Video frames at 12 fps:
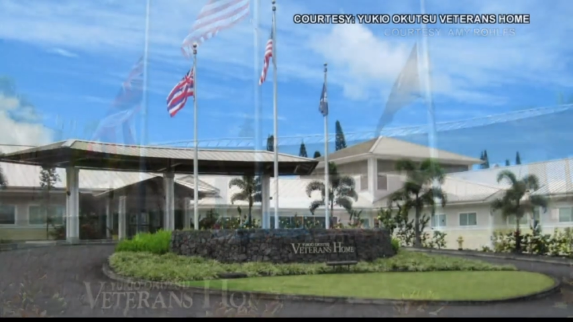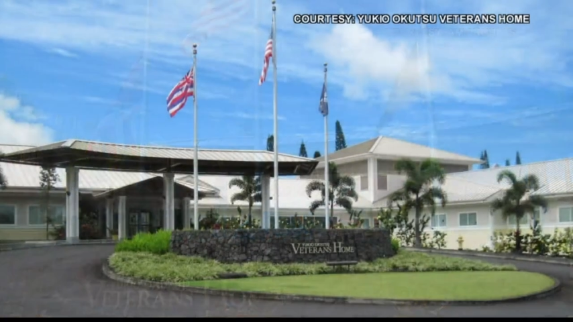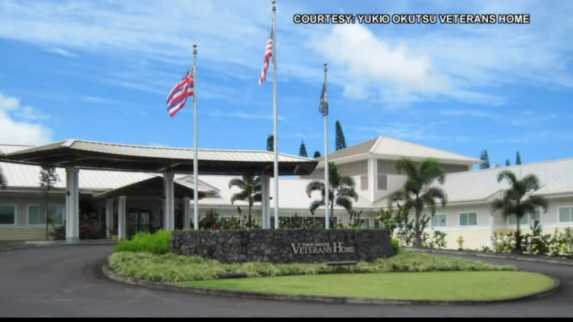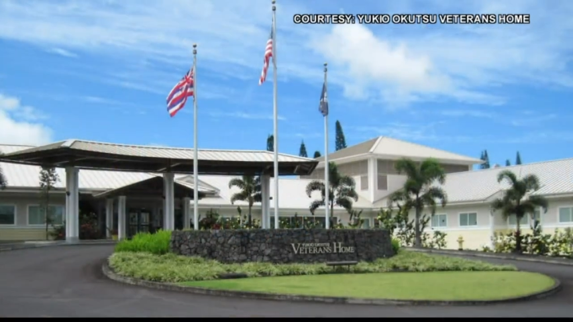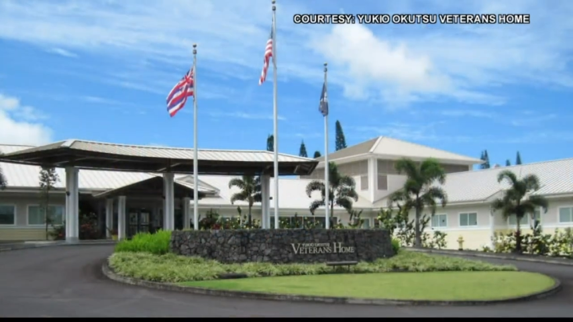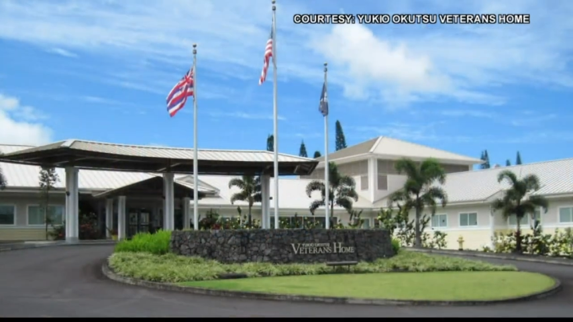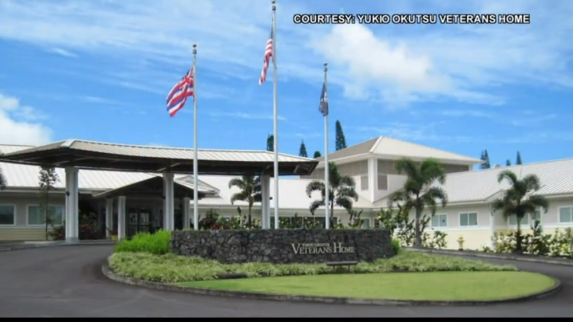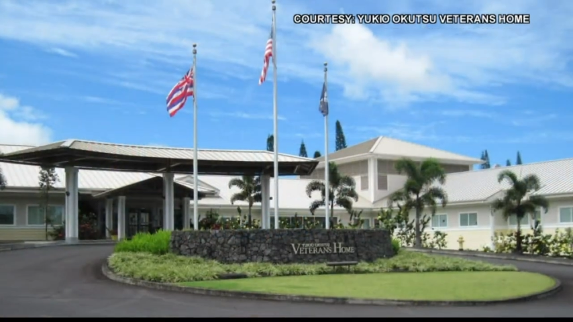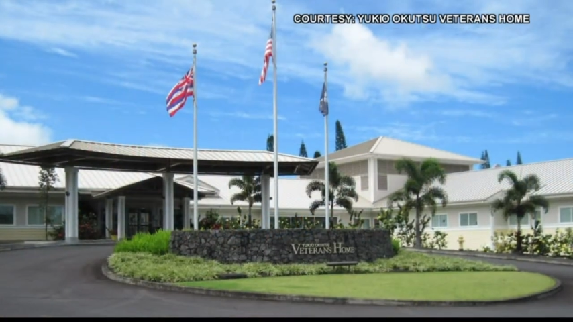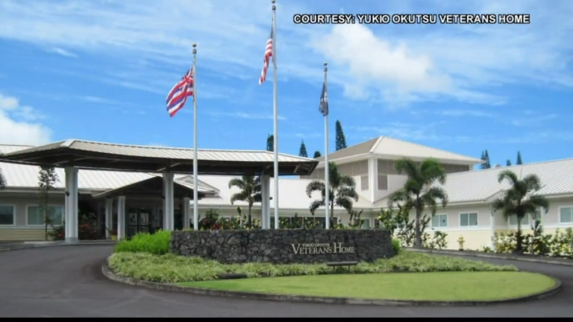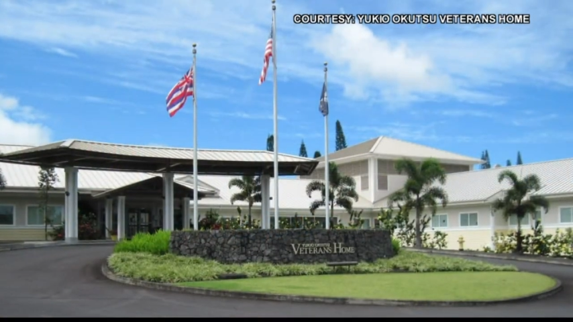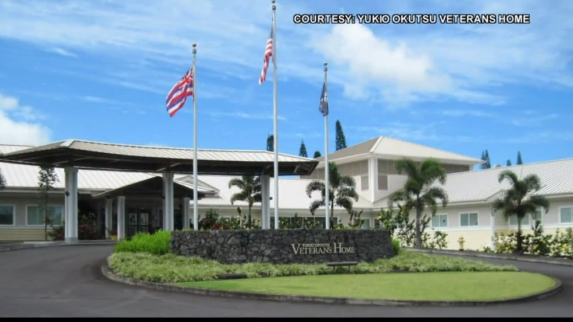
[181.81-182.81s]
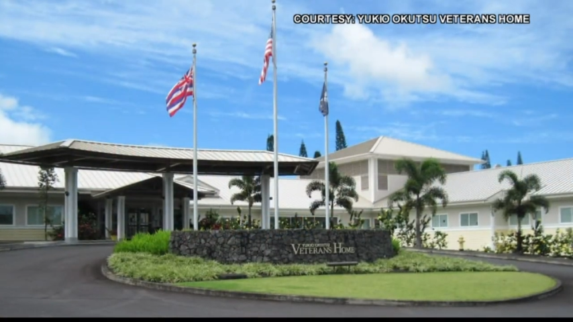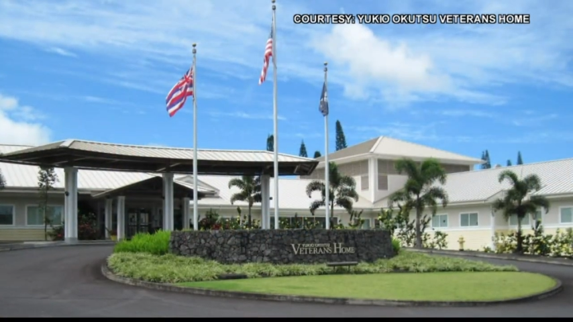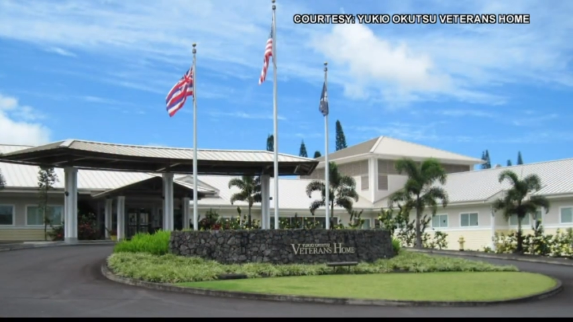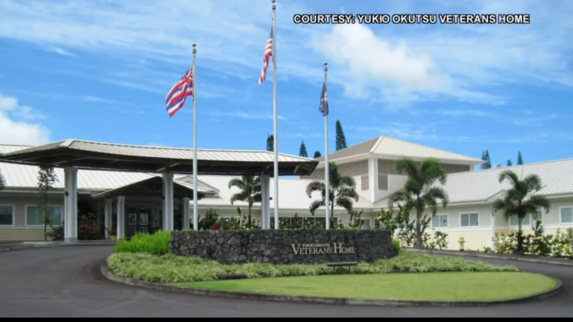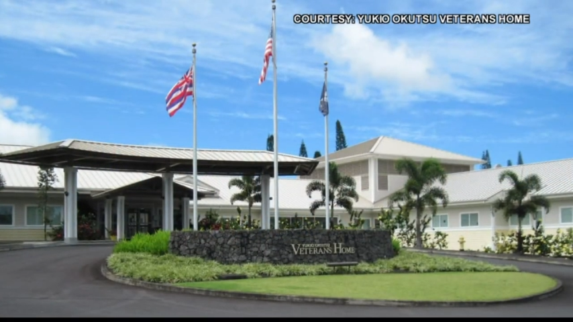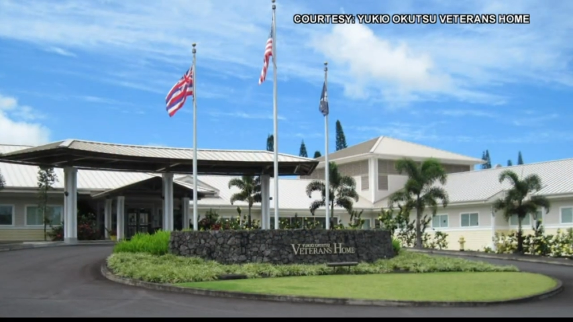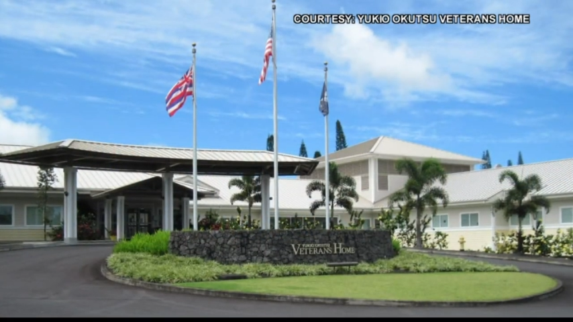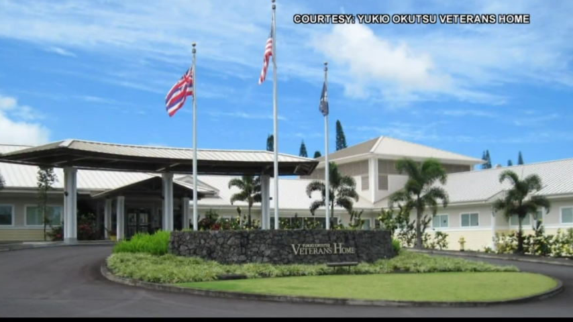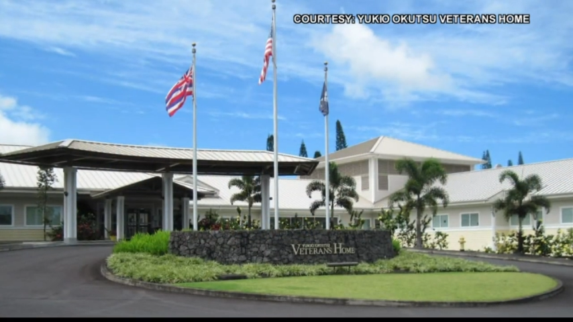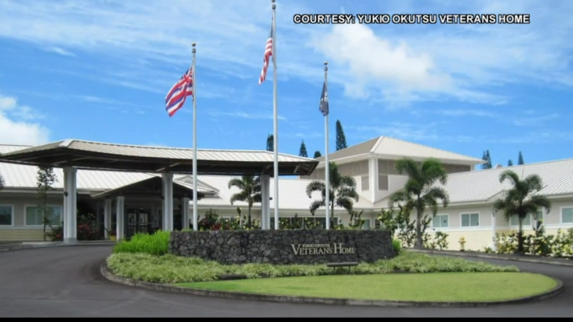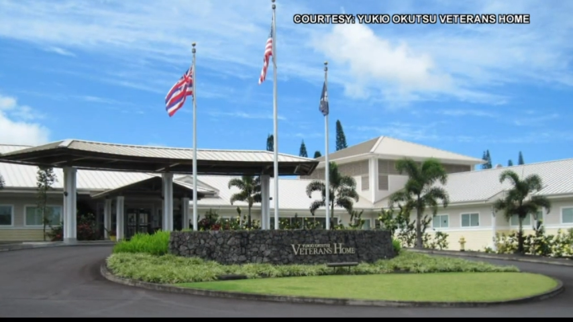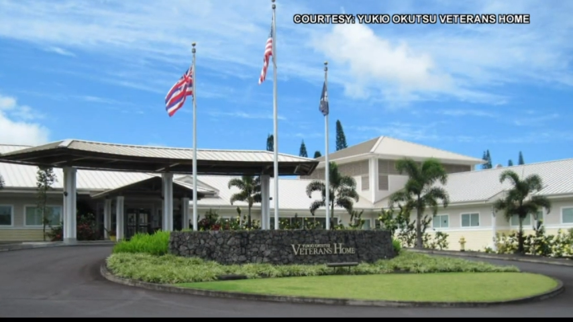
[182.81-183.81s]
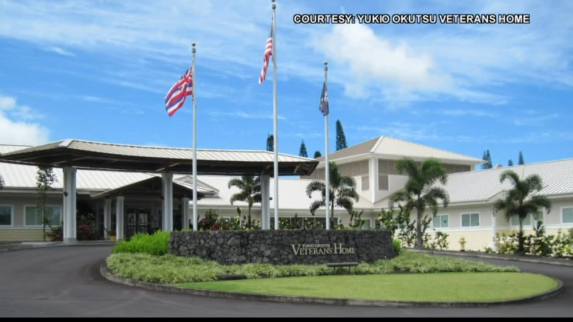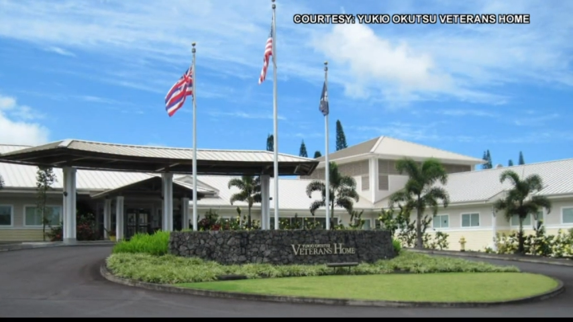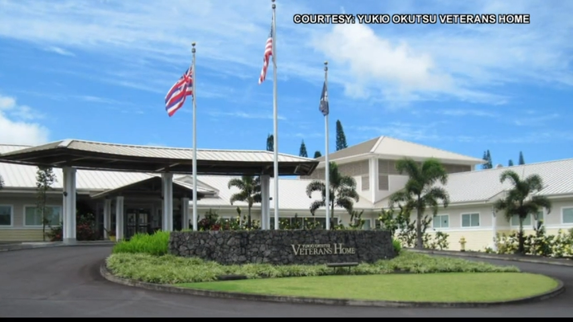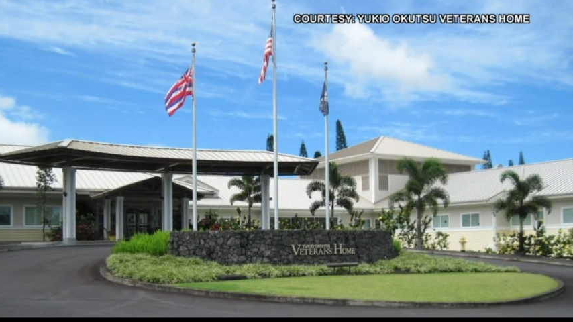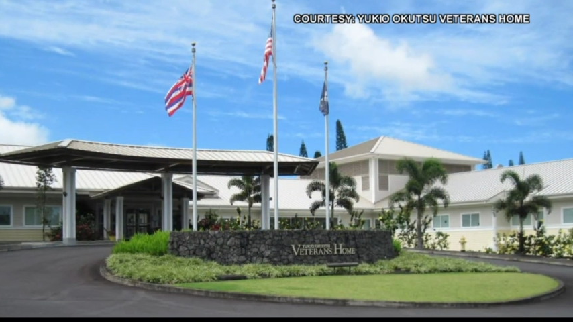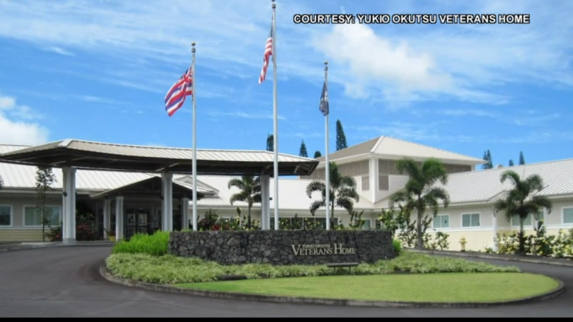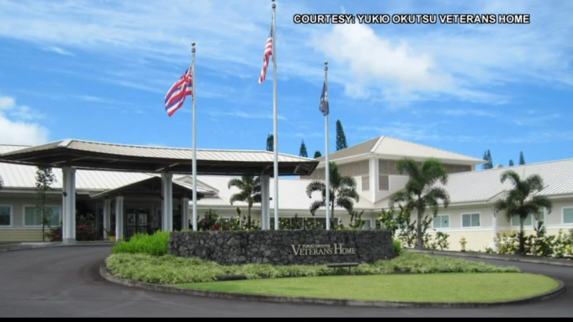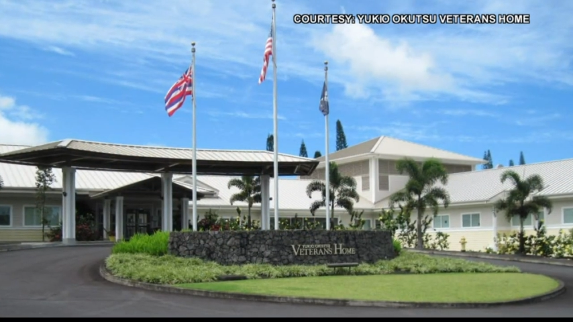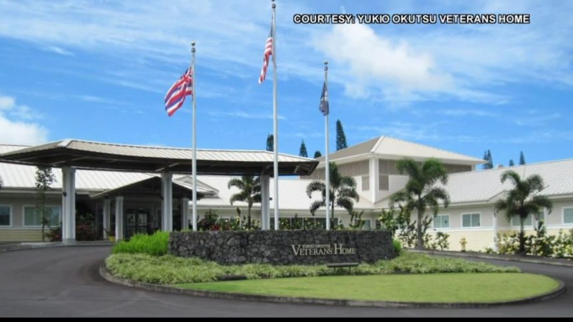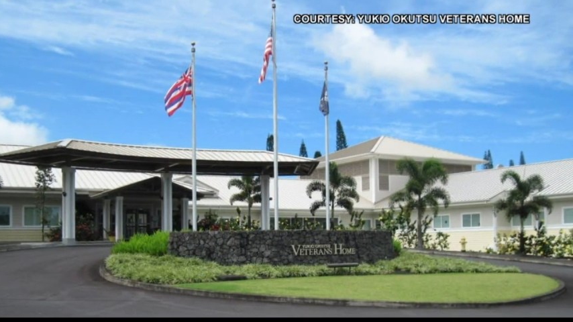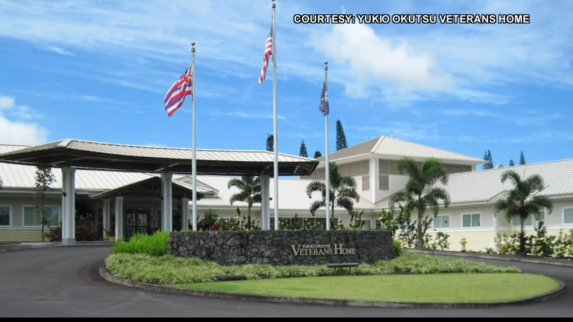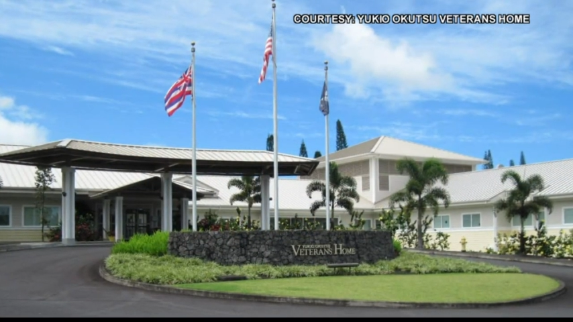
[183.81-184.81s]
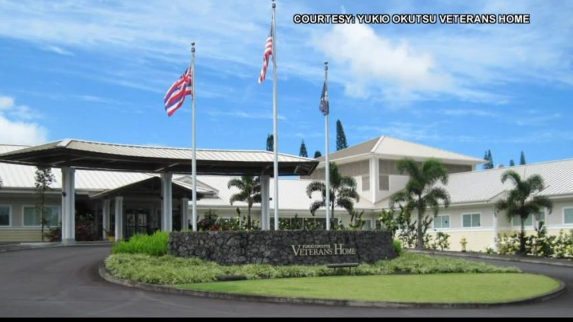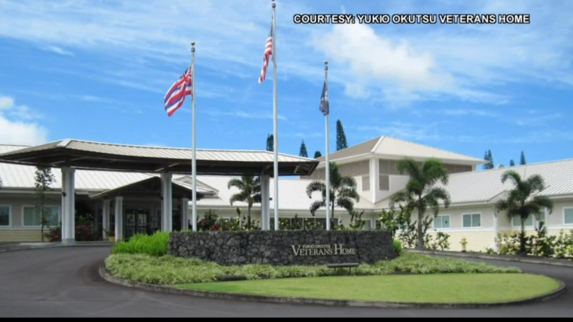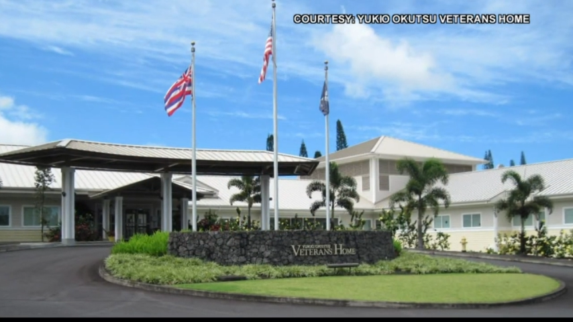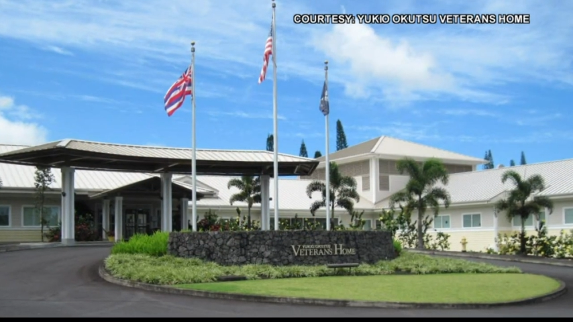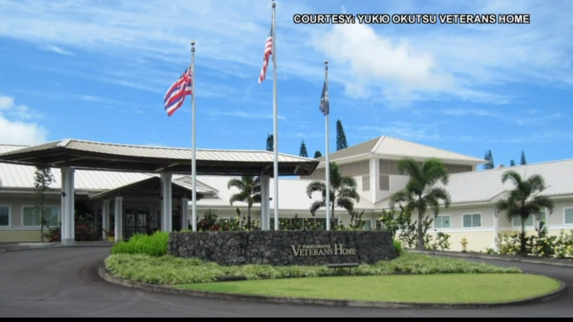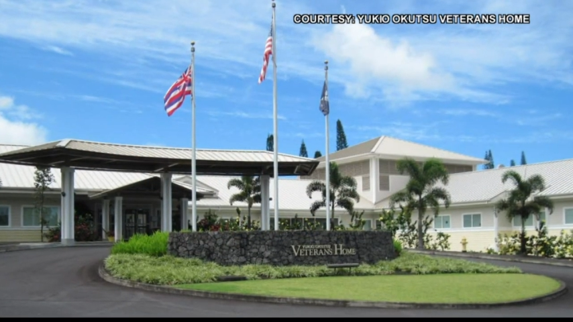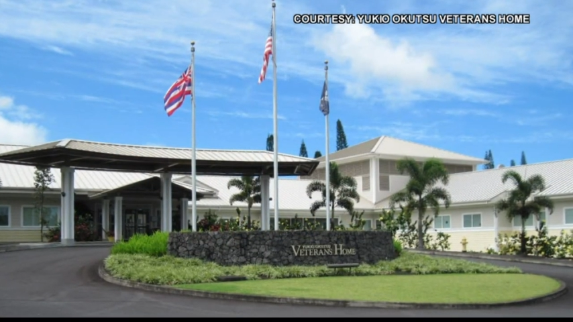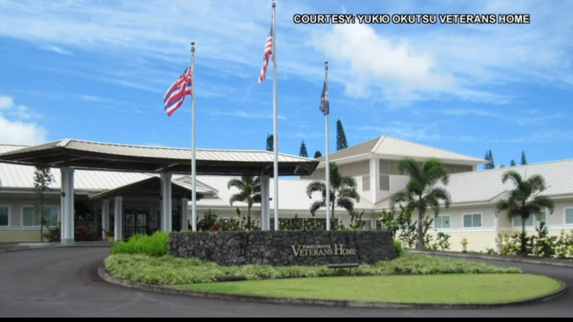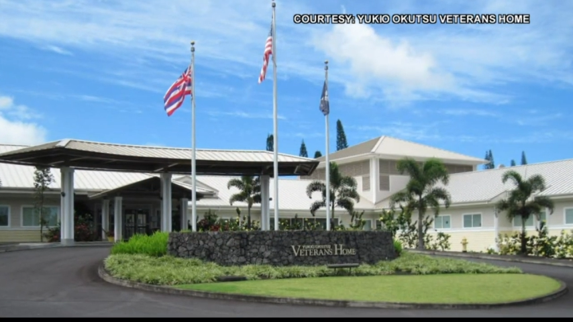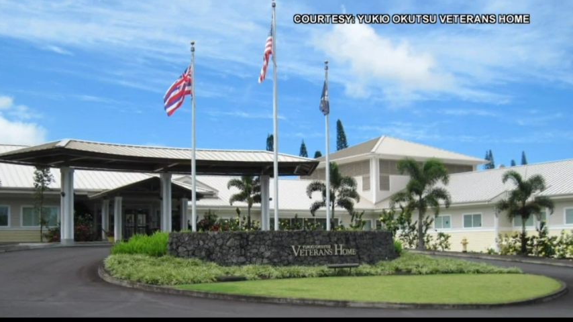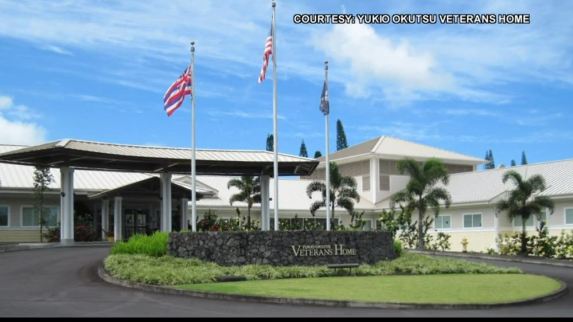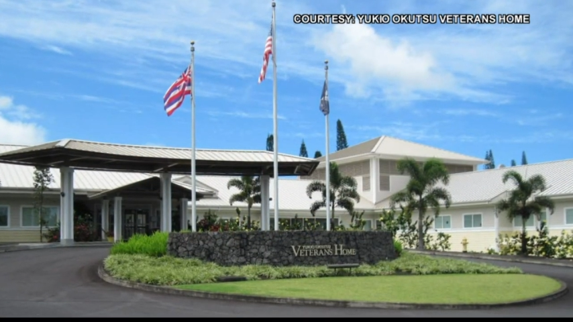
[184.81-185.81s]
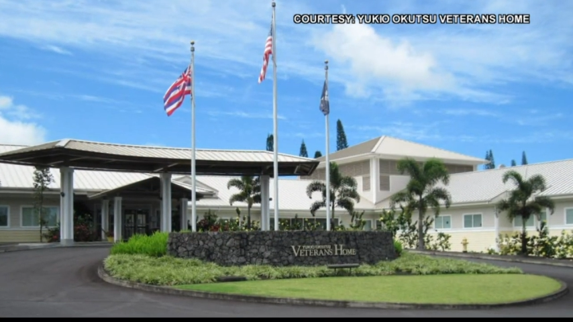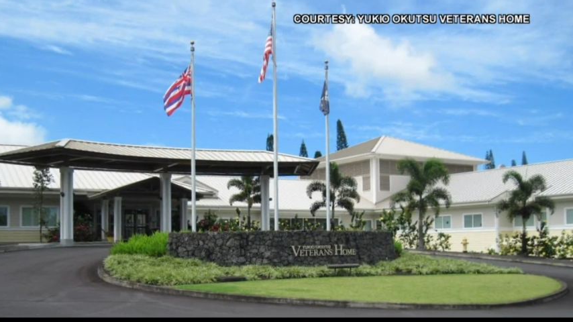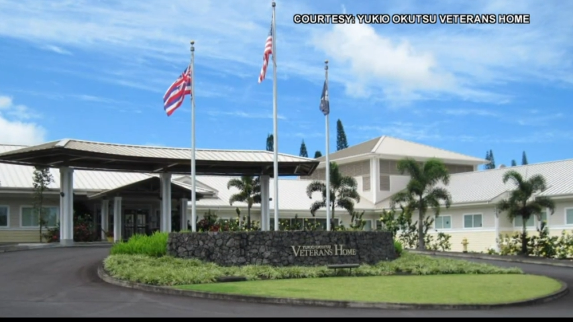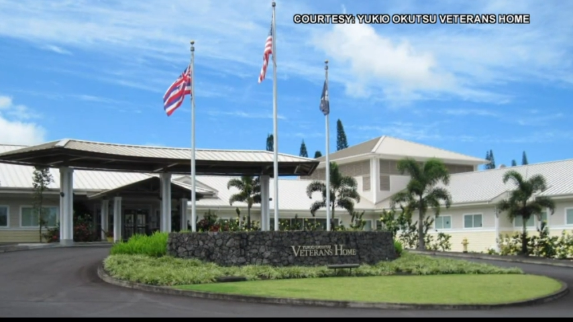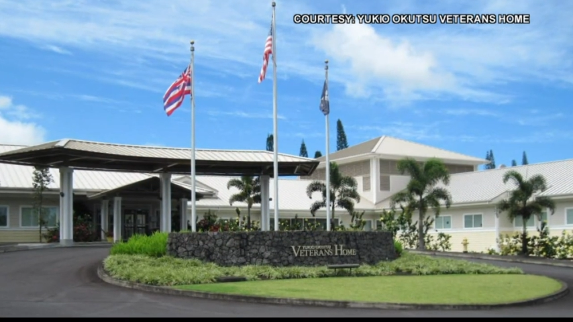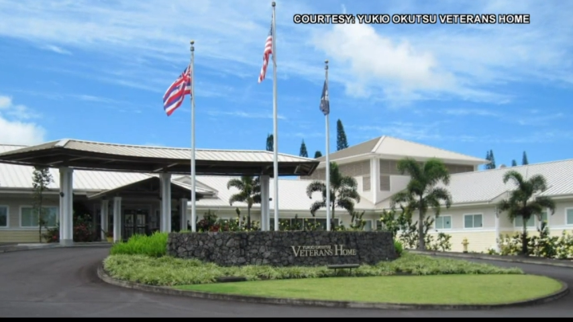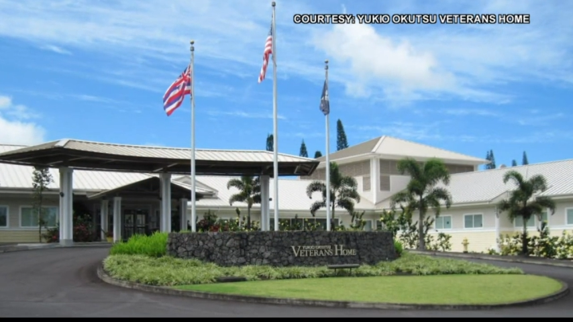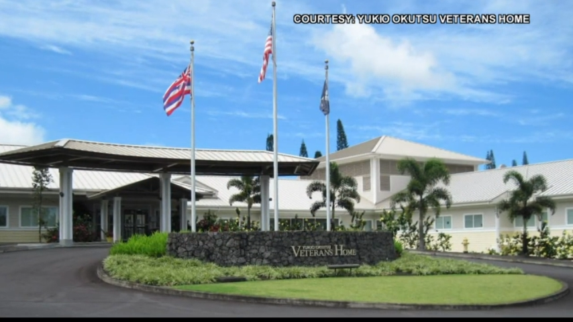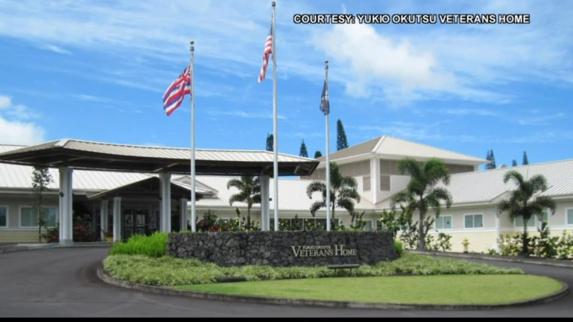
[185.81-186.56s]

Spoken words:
[unreadable: no face in view]